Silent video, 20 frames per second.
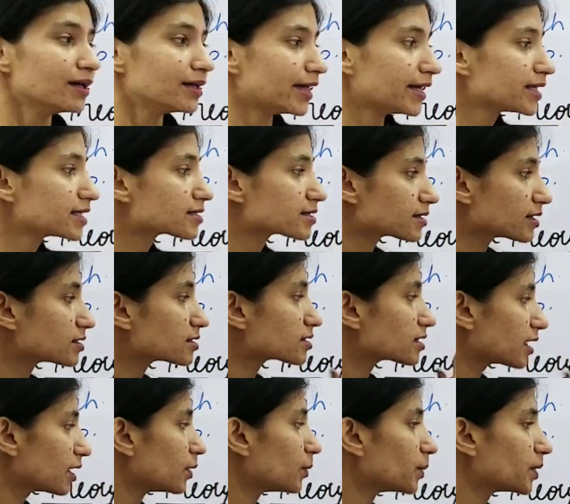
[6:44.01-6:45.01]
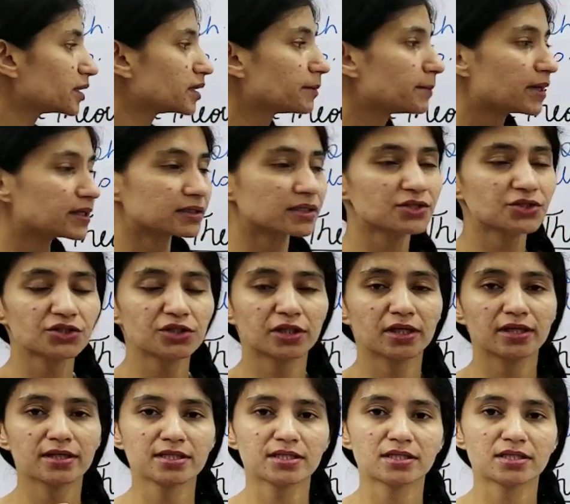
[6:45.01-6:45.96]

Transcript: the same way the Matthew Sheldon